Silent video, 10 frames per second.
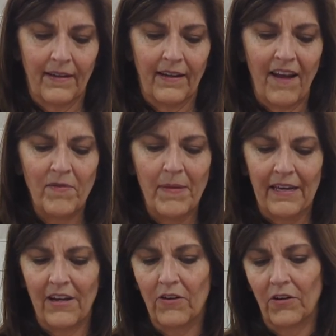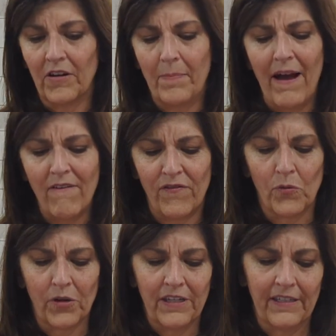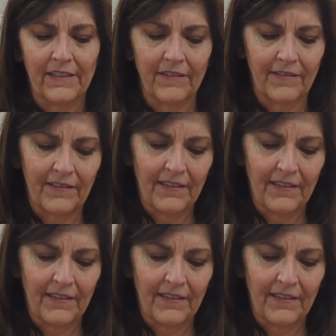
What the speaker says: And I've been making yogurt about 4 years,